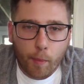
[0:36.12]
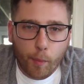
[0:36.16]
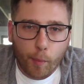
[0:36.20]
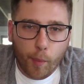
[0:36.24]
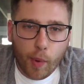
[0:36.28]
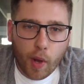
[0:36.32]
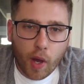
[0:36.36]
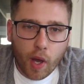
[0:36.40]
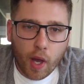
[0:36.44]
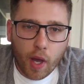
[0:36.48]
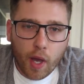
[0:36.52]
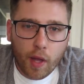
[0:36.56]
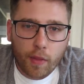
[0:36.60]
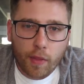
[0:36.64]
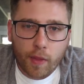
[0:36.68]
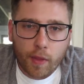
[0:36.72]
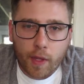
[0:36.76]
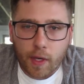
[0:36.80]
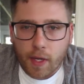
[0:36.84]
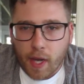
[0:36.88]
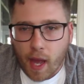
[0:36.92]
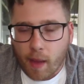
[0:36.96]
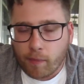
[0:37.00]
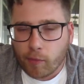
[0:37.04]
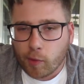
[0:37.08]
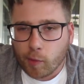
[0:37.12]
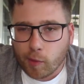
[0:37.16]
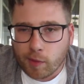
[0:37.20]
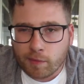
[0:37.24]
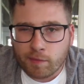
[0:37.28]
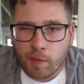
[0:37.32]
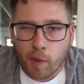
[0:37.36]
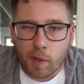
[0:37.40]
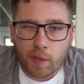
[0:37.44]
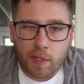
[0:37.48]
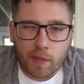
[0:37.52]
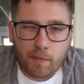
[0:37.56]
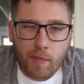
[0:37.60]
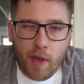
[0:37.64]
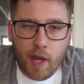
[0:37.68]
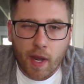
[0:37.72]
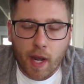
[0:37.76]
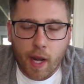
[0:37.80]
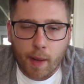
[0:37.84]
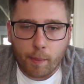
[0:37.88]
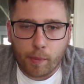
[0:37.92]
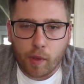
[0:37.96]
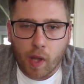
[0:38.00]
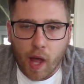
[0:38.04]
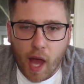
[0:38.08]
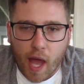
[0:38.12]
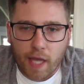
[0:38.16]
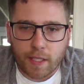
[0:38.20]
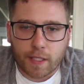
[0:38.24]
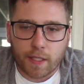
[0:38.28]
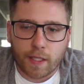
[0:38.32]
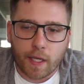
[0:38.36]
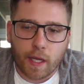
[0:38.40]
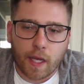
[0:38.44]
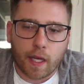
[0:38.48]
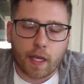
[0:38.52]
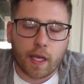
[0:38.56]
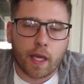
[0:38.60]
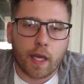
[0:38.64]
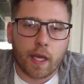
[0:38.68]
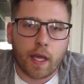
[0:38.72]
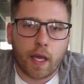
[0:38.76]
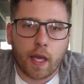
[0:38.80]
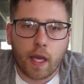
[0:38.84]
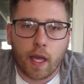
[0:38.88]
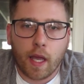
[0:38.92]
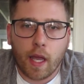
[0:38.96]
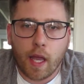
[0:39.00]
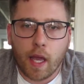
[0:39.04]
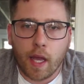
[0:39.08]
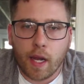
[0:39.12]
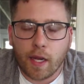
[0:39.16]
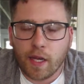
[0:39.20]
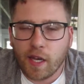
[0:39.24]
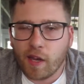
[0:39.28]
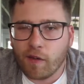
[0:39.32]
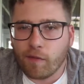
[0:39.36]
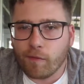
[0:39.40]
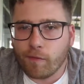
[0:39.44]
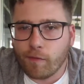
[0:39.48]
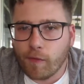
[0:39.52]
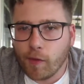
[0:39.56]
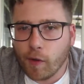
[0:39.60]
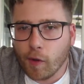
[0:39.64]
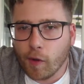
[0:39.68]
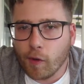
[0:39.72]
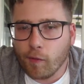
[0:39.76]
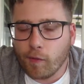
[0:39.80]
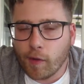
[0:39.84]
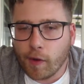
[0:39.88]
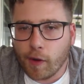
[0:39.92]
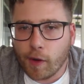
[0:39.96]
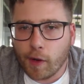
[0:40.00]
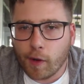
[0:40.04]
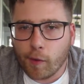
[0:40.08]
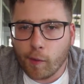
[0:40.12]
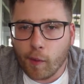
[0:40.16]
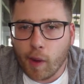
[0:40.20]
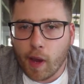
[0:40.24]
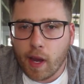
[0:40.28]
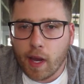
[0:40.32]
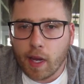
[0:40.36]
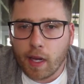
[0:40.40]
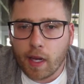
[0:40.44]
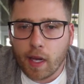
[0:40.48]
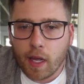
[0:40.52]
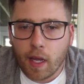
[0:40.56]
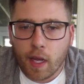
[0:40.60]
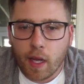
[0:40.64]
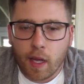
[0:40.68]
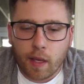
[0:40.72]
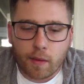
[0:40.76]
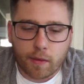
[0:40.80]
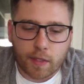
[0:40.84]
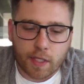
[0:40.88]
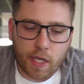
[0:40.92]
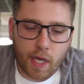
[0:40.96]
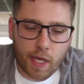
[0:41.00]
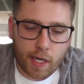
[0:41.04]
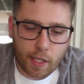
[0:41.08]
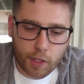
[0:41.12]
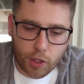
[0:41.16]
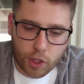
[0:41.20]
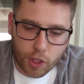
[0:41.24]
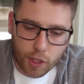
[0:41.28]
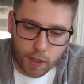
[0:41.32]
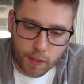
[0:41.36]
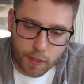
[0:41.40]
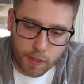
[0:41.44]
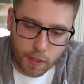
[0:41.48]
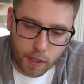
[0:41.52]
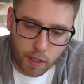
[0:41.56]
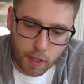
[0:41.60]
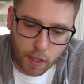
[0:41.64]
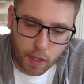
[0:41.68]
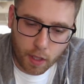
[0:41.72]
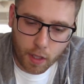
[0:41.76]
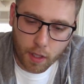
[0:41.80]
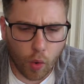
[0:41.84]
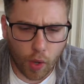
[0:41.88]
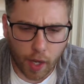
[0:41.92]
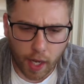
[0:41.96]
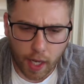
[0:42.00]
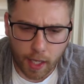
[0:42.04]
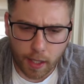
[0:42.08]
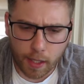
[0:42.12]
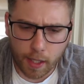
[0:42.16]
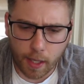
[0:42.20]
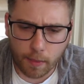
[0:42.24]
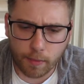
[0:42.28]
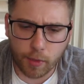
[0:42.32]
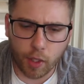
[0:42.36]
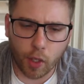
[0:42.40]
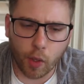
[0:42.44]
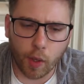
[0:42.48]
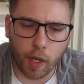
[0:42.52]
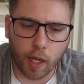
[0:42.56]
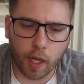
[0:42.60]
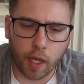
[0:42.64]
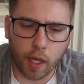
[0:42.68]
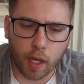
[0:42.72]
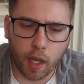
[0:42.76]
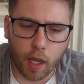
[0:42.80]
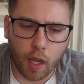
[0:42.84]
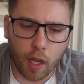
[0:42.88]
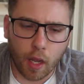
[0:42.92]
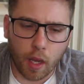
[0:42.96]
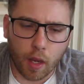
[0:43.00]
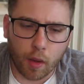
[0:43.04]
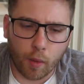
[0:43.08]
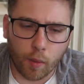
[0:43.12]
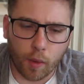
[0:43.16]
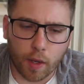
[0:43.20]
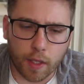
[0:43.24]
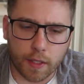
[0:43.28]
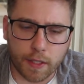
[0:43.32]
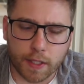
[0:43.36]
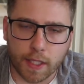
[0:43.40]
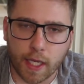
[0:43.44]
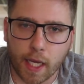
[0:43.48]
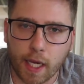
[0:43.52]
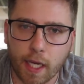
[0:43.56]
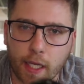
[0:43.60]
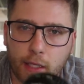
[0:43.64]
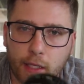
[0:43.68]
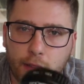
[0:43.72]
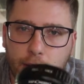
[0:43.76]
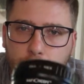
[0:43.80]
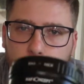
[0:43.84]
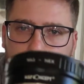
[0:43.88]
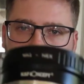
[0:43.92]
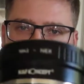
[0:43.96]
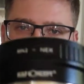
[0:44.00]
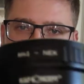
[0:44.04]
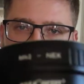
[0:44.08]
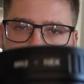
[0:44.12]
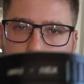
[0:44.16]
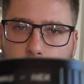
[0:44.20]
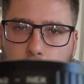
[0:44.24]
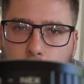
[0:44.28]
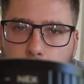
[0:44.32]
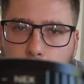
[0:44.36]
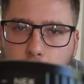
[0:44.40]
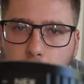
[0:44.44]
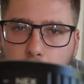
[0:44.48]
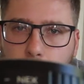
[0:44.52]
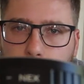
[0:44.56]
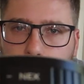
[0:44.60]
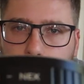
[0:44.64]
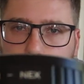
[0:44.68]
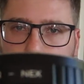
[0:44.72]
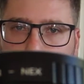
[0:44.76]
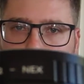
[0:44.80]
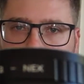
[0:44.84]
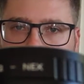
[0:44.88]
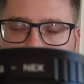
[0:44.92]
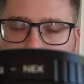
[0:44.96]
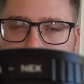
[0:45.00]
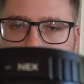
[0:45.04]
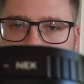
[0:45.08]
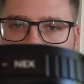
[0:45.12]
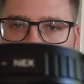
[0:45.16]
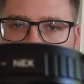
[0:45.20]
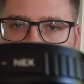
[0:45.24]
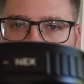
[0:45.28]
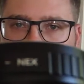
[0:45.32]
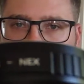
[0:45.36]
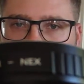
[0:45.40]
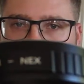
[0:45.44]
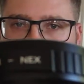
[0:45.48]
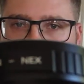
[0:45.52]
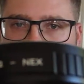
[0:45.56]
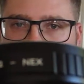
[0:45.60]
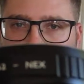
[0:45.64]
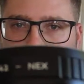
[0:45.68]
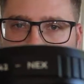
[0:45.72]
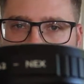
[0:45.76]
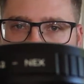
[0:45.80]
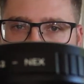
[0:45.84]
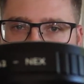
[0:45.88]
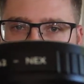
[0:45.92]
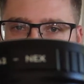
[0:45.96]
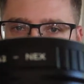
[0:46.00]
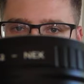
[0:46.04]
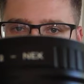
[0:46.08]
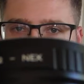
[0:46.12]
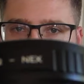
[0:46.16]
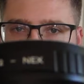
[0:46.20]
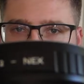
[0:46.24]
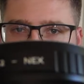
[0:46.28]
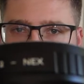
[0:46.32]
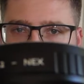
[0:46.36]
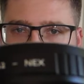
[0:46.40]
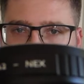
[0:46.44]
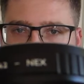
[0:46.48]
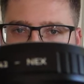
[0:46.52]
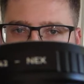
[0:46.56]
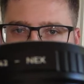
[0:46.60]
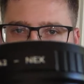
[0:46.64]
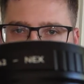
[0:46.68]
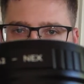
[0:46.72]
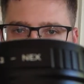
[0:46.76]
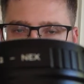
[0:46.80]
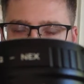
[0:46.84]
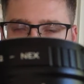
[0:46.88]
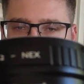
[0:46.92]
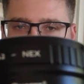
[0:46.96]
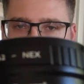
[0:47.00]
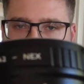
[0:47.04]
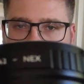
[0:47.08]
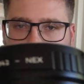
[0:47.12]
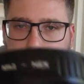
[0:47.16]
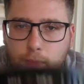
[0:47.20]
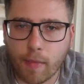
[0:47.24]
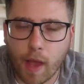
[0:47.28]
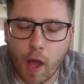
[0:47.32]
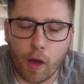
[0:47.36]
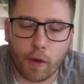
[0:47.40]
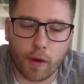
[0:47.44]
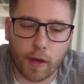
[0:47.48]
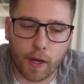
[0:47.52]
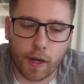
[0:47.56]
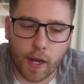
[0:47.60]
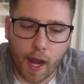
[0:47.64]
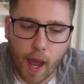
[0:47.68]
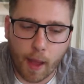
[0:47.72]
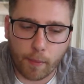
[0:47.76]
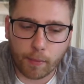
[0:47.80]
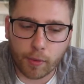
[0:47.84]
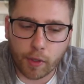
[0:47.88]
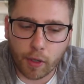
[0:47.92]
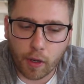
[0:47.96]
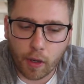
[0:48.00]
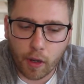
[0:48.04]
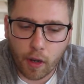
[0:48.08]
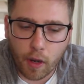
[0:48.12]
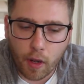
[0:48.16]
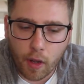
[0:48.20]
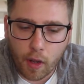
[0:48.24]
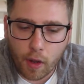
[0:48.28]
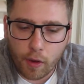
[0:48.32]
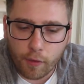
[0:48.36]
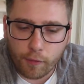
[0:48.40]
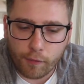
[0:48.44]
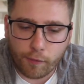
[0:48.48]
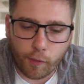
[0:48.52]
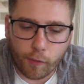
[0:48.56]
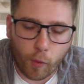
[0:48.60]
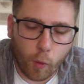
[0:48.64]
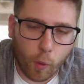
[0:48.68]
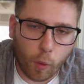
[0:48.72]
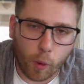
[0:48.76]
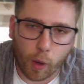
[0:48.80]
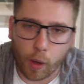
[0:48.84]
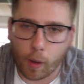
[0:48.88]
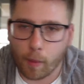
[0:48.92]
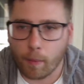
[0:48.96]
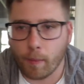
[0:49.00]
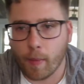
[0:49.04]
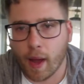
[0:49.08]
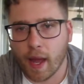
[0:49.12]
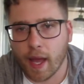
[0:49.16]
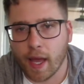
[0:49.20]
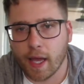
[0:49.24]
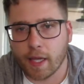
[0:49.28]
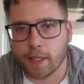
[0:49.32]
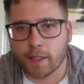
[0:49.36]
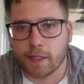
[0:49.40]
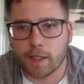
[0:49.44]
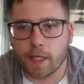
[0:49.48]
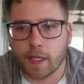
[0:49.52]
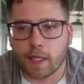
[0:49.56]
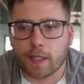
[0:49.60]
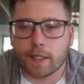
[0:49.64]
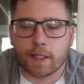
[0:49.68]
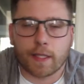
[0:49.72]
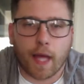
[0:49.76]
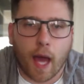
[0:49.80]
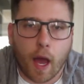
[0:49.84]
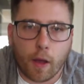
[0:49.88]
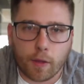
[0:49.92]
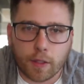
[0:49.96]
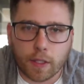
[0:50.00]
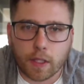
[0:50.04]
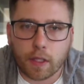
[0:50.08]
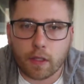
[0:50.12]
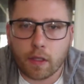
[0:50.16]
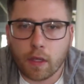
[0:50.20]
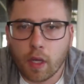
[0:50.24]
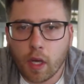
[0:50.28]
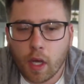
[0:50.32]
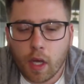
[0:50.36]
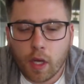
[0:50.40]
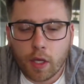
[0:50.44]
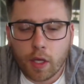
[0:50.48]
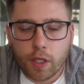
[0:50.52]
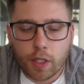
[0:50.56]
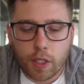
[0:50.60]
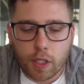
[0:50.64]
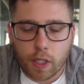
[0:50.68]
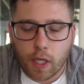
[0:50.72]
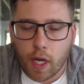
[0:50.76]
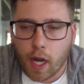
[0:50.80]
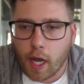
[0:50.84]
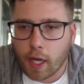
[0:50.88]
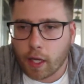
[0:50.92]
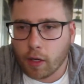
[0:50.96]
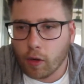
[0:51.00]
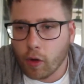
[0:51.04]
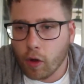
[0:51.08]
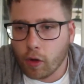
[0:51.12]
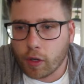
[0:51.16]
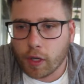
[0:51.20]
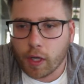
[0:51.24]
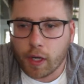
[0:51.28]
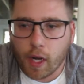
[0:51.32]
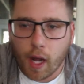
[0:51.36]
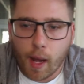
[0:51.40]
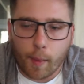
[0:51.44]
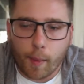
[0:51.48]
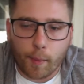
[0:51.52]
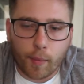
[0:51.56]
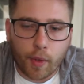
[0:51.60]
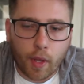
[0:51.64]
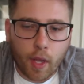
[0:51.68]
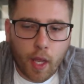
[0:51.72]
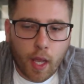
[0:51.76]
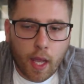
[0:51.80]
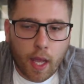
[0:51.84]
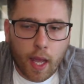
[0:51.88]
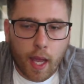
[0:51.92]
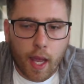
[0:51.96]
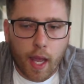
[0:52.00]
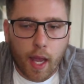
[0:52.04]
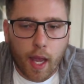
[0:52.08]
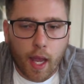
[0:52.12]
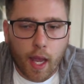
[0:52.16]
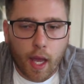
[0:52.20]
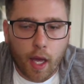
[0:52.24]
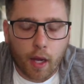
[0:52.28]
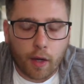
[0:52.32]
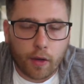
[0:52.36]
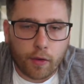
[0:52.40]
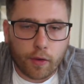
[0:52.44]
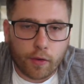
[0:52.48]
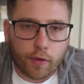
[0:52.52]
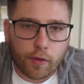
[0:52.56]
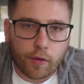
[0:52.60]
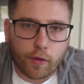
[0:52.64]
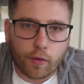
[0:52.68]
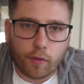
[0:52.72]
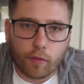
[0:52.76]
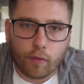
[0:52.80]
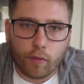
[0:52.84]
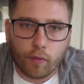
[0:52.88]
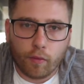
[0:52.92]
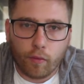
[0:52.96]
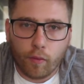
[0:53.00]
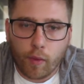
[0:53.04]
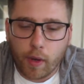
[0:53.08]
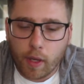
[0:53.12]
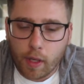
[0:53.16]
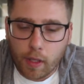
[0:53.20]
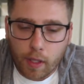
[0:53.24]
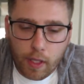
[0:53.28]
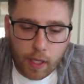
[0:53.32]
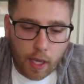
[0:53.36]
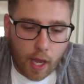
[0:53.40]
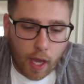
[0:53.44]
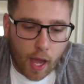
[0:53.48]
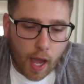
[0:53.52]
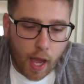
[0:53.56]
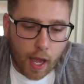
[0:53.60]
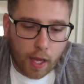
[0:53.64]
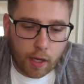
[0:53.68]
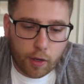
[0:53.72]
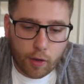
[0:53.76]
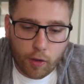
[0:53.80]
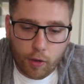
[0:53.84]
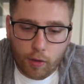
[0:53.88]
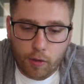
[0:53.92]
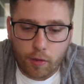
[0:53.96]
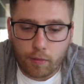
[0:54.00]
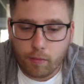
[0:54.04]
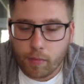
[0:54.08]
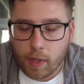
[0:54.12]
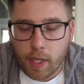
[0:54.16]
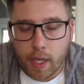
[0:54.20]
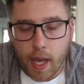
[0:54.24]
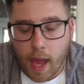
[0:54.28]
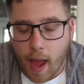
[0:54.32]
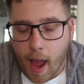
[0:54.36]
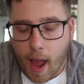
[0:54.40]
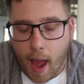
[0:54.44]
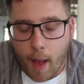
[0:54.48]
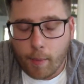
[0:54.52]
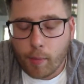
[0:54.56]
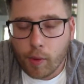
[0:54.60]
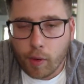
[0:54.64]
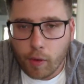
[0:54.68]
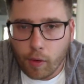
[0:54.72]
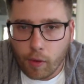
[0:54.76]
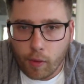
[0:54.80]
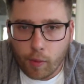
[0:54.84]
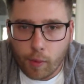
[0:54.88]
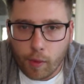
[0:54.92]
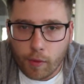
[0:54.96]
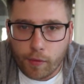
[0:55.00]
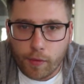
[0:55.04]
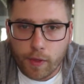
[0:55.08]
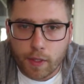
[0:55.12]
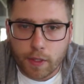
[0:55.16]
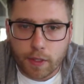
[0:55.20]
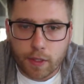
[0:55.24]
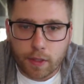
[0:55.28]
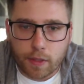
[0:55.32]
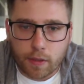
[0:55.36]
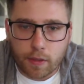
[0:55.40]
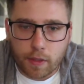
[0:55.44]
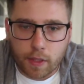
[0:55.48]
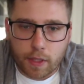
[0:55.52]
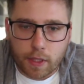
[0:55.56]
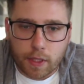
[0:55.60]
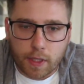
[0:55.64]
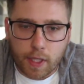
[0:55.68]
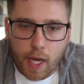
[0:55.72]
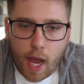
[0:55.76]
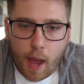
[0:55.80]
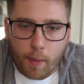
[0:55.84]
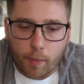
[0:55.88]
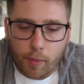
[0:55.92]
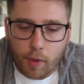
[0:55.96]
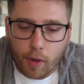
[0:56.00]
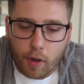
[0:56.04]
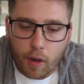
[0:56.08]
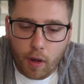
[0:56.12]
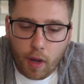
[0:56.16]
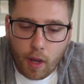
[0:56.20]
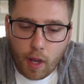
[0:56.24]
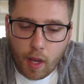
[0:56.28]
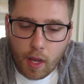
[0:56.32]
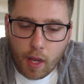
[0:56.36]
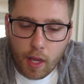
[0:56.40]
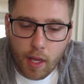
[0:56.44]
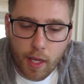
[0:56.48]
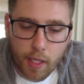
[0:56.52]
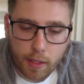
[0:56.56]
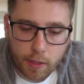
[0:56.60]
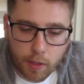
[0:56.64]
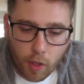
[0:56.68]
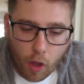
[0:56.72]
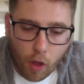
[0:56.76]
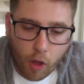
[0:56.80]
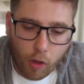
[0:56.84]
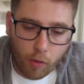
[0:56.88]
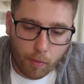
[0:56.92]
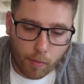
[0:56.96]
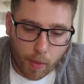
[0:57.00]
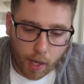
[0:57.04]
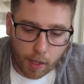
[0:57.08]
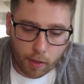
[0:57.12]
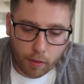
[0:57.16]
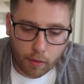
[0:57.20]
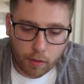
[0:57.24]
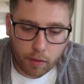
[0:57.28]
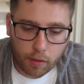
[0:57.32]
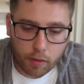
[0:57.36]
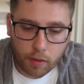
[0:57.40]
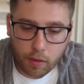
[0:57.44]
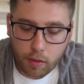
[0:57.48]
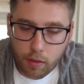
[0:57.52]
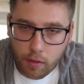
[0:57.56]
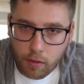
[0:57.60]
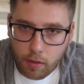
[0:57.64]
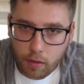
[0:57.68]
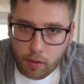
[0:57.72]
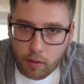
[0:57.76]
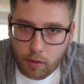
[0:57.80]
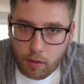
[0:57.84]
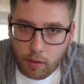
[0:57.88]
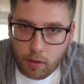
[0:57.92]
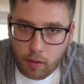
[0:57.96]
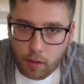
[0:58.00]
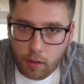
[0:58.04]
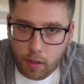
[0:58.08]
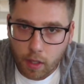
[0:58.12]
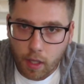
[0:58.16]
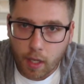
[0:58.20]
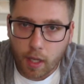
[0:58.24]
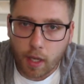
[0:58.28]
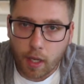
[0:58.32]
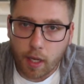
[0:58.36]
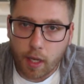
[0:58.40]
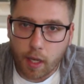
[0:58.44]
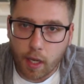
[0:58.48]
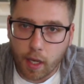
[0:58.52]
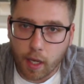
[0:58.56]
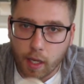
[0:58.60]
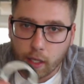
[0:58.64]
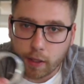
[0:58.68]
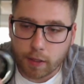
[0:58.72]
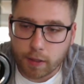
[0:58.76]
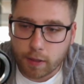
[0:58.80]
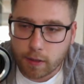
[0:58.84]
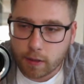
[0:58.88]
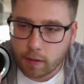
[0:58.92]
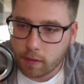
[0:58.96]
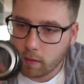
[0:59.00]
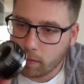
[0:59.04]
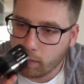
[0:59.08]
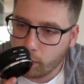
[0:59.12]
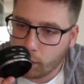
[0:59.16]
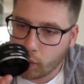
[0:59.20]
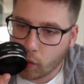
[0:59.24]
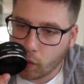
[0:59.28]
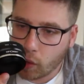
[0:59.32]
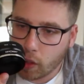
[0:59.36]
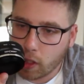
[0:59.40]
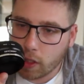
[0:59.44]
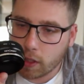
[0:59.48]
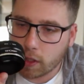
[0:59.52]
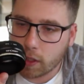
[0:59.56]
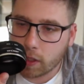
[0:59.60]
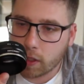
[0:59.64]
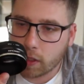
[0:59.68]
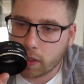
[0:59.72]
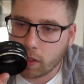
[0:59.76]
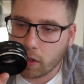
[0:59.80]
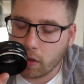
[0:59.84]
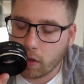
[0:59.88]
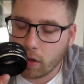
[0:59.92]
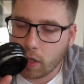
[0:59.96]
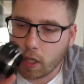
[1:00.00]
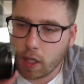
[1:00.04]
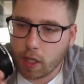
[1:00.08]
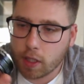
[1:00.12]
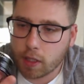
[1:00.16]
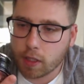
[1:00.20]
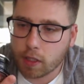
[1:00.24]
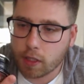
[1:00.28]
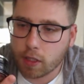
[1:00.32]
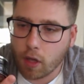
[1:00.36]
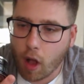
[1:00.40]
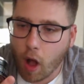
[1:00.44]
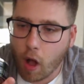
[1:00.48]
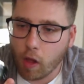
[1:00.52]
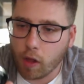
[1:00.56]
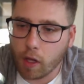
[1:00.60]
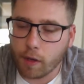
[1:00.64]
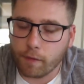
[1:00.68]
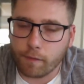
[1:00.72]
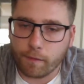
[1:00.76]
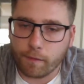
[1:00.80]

but the adapter was mostly made out of plastic and it didn't feel very great. It's kind of chintzy. What I ended up doing was getting this K&F Concept M42 to NEX mount adapter for my A6000 so that I can hook it up. And really, I couldn't be happier with this adapter. It's all metal, it's pretty sturdy, solid